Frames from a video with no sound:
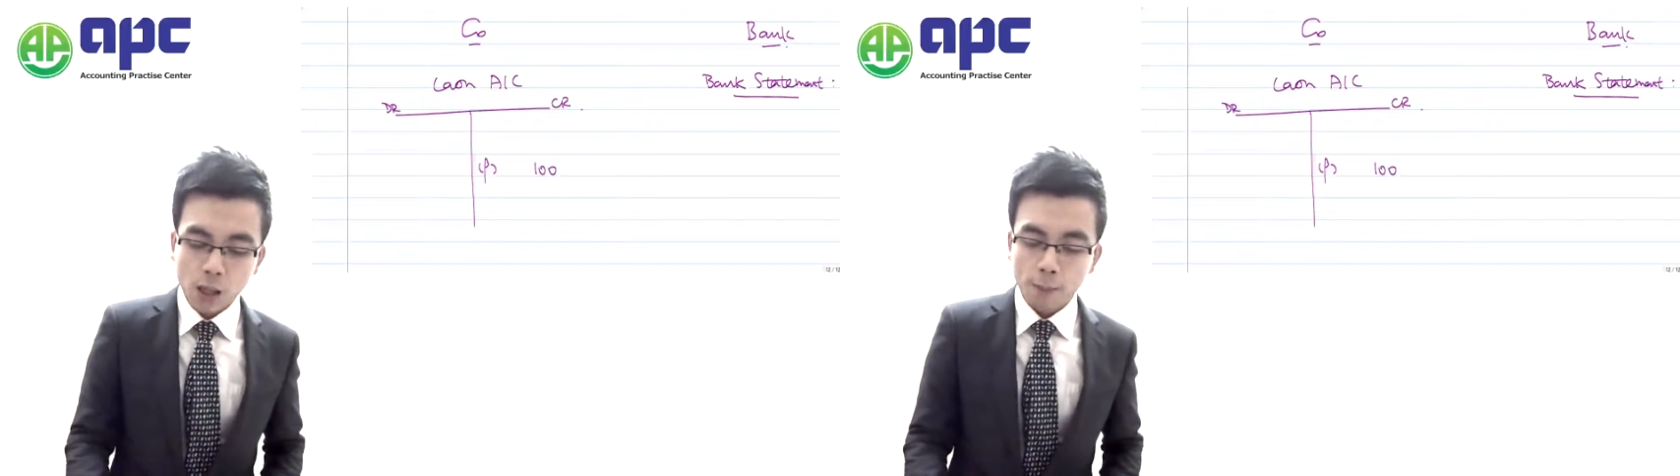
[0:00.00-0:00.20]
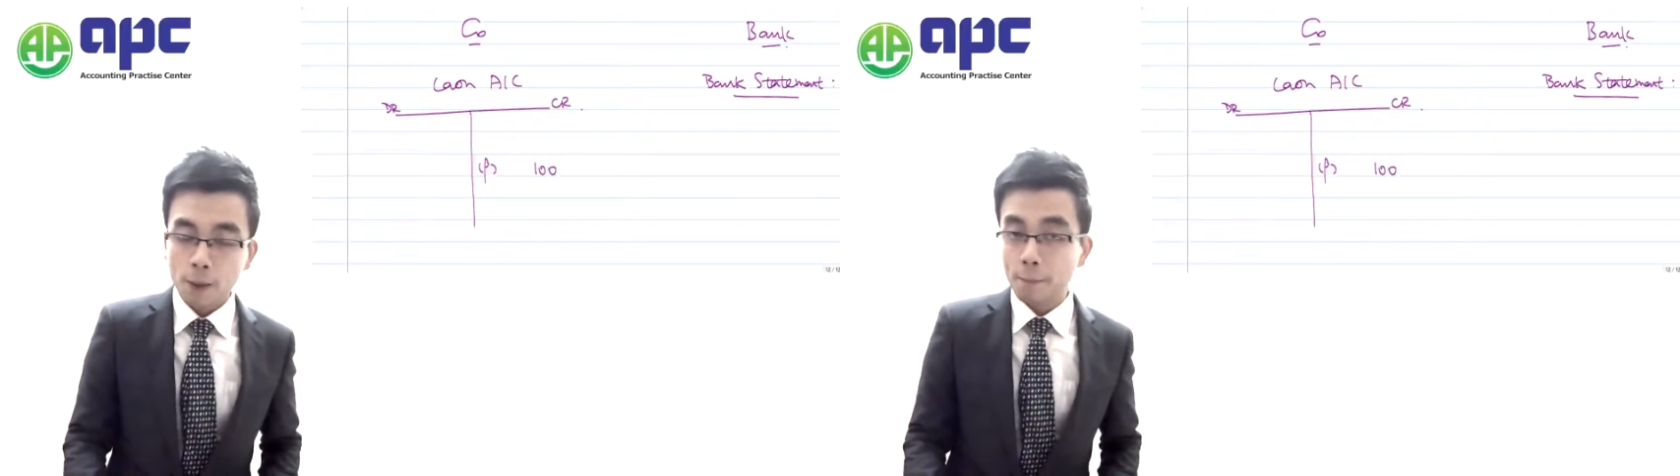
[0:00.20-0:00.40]

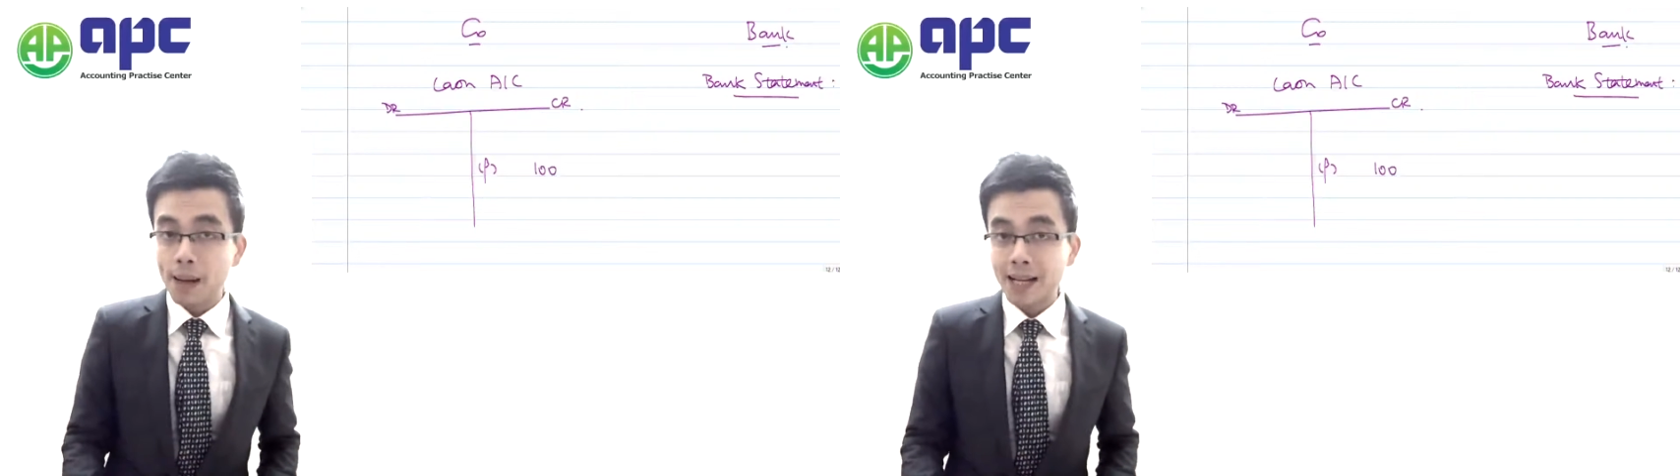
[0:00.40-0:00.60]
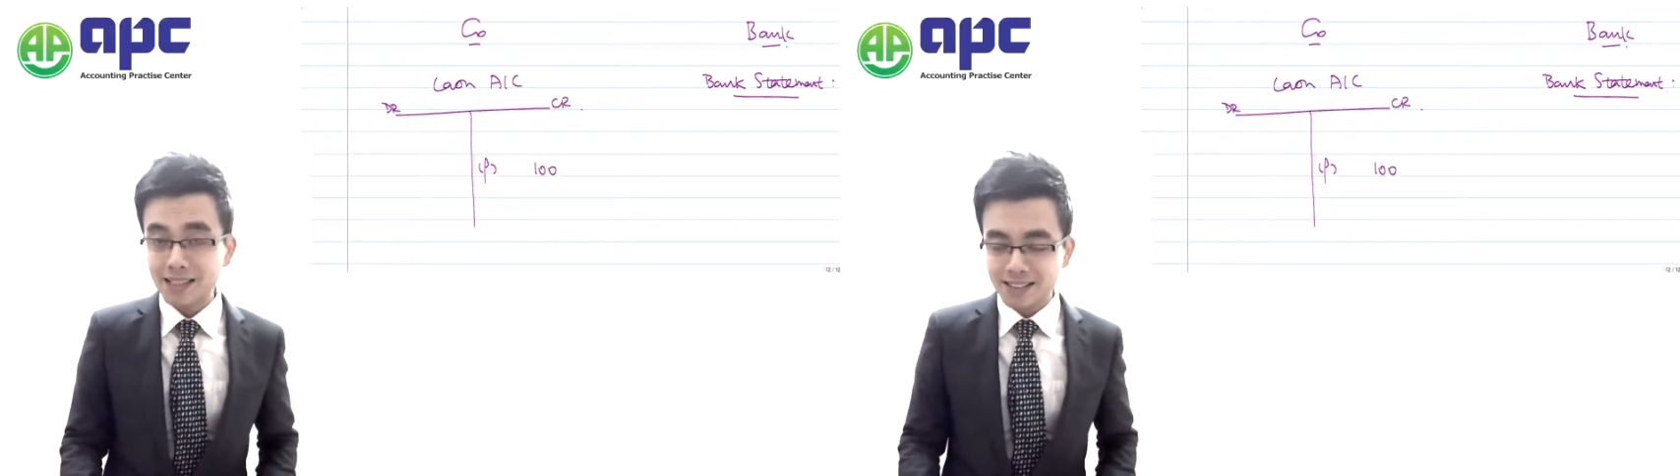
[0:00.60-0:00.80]
but
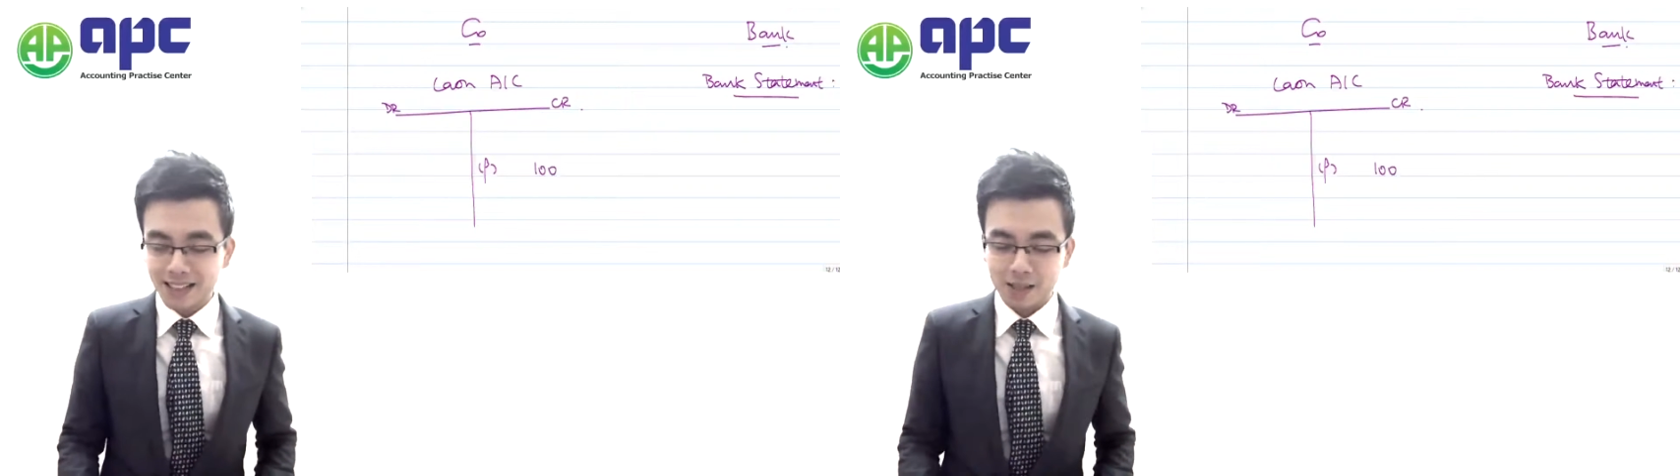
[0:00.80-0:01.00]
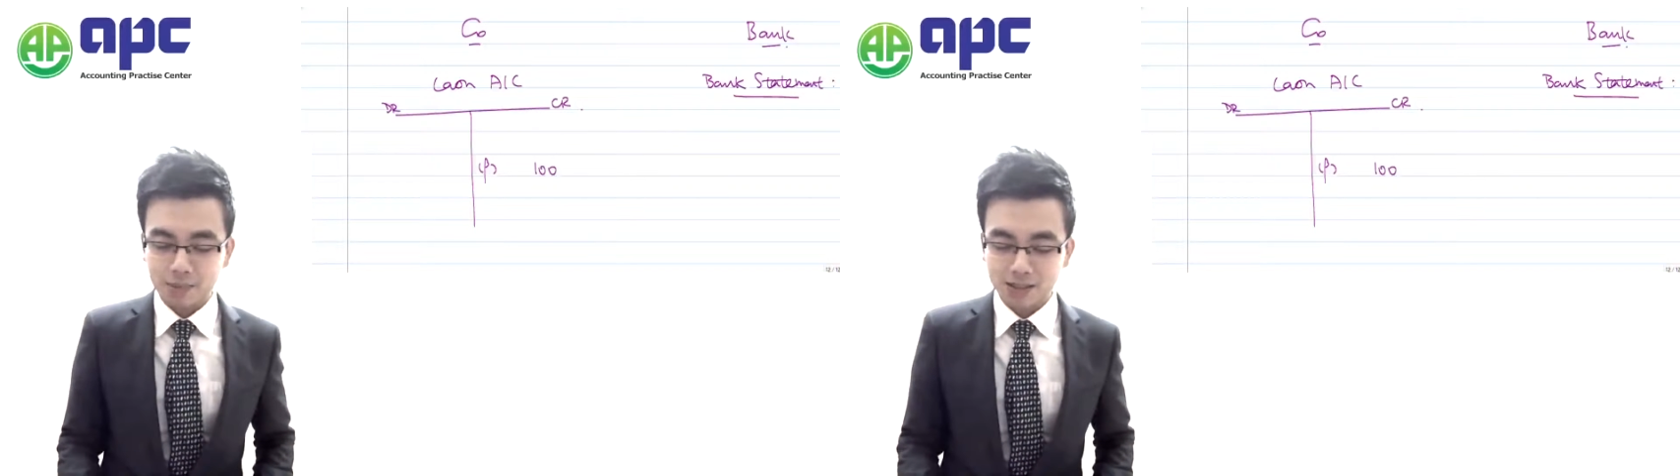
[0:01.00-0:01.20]
bank
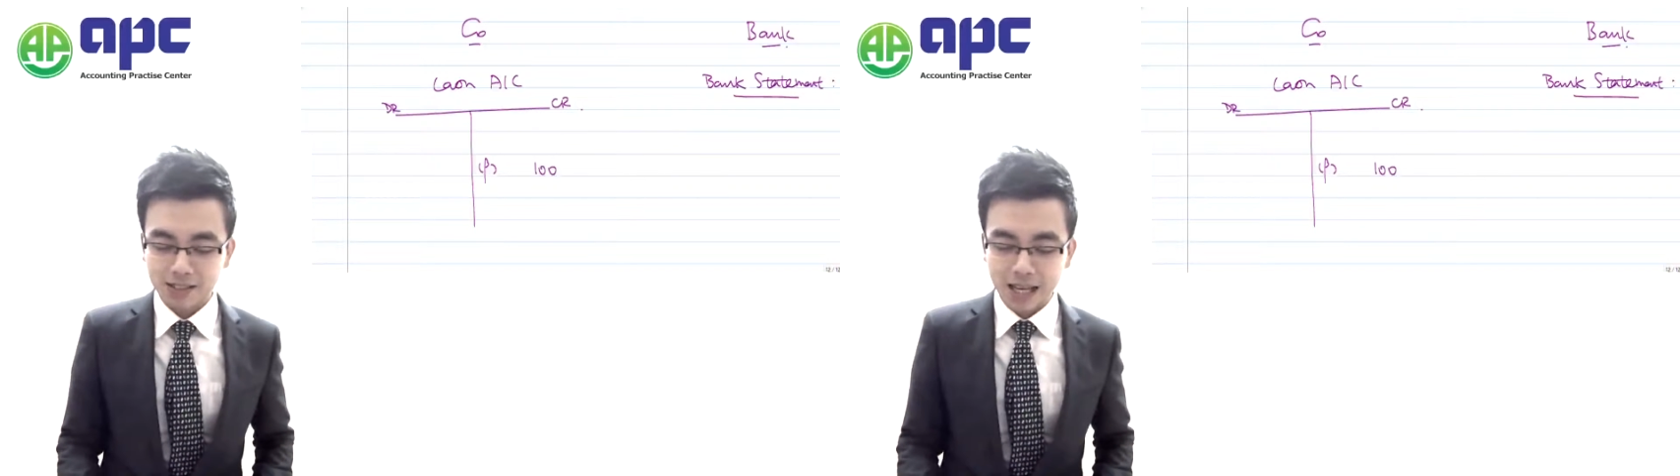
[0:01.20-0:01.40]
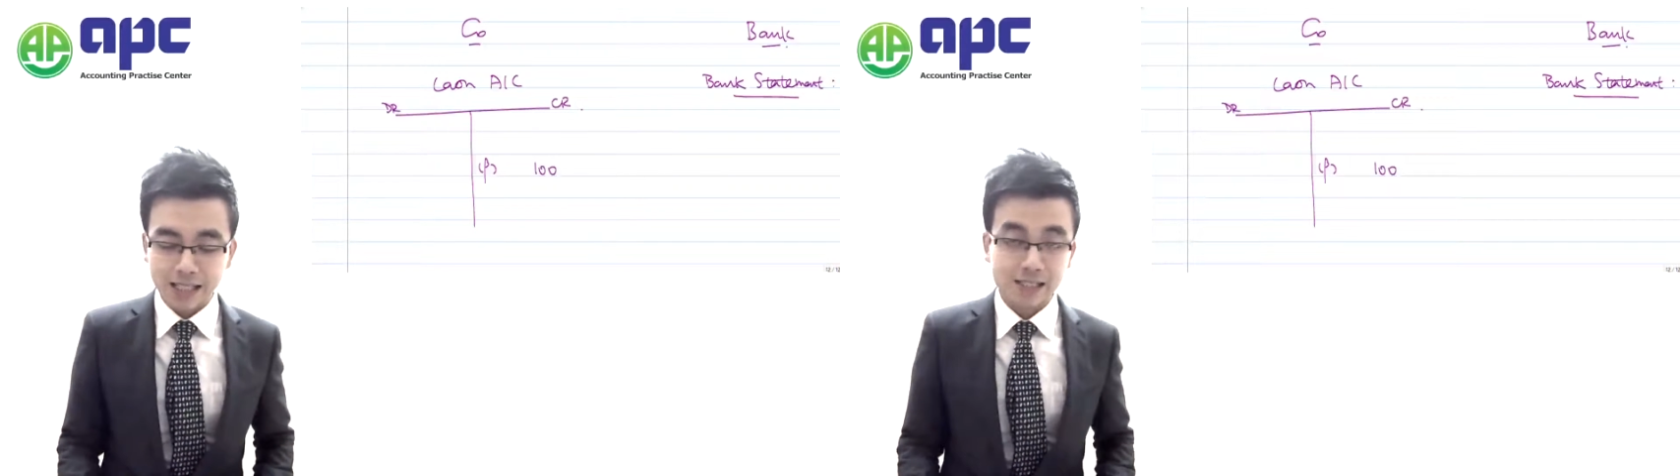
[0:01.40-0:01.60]
statement
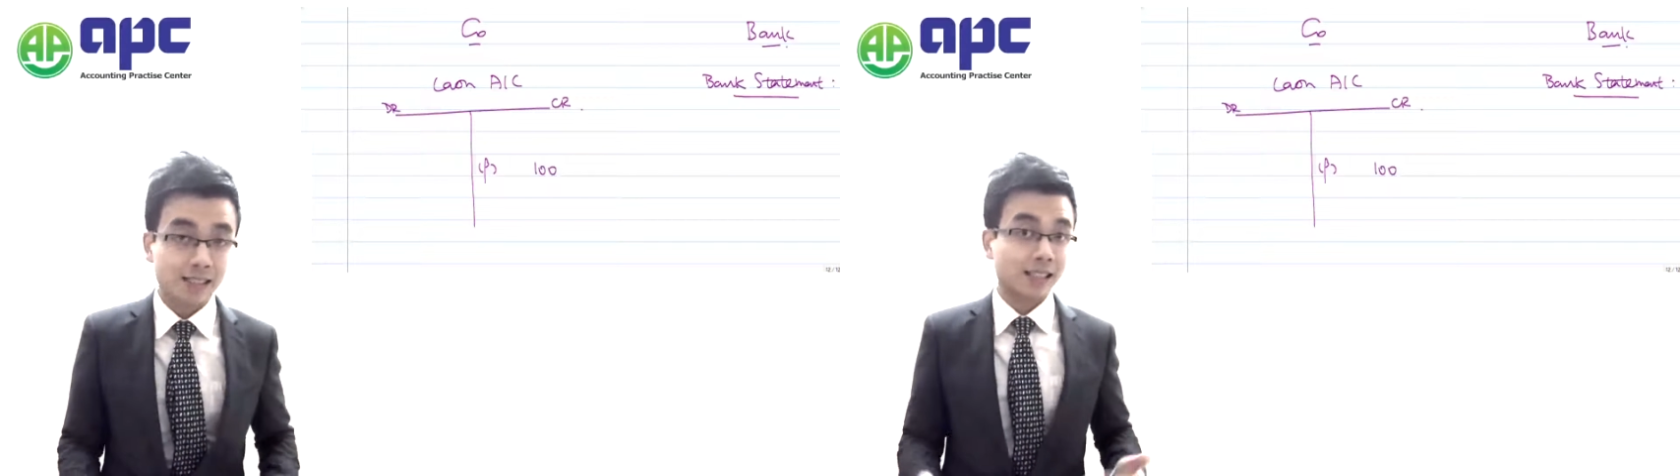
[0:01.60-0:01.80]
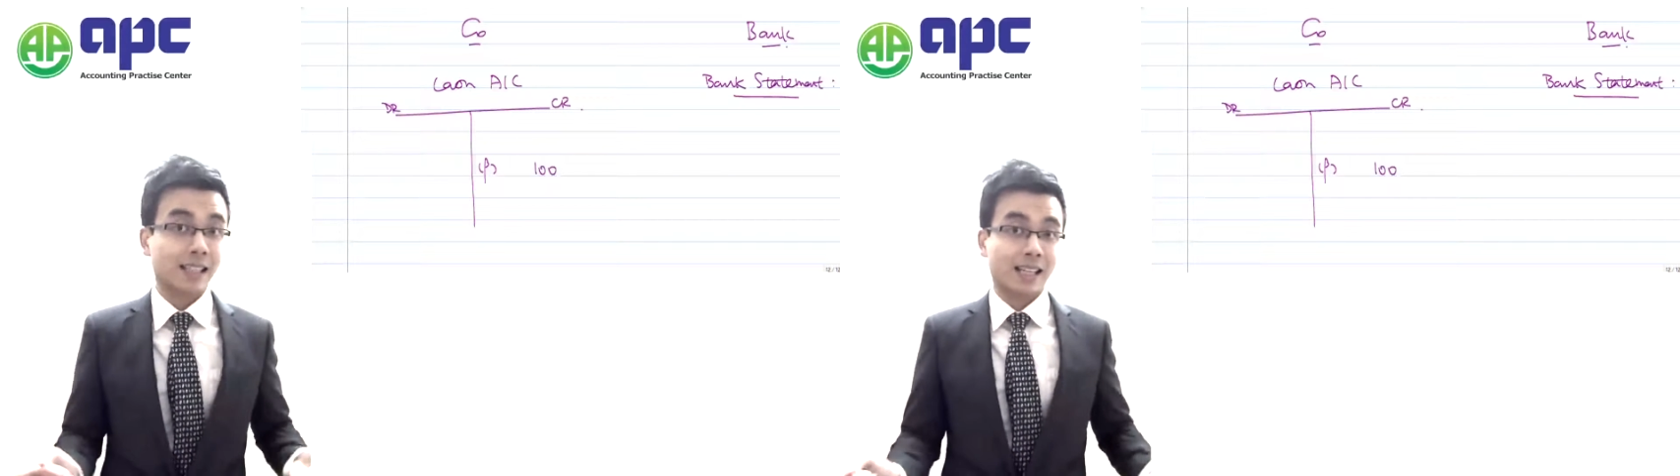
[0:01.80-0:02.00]
says the